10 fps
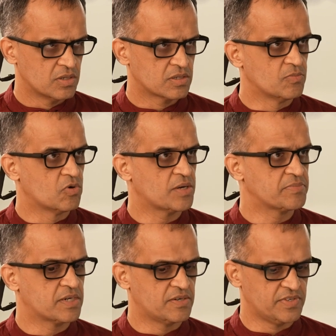the more I'm
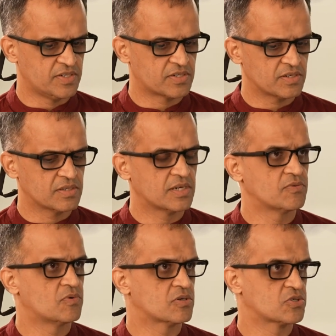convinced that
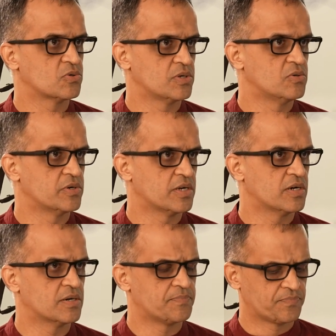you've got a story going
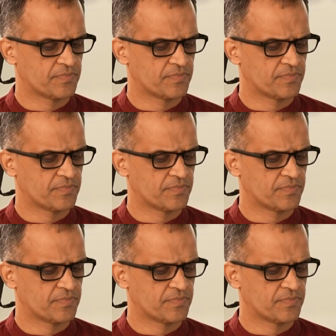here.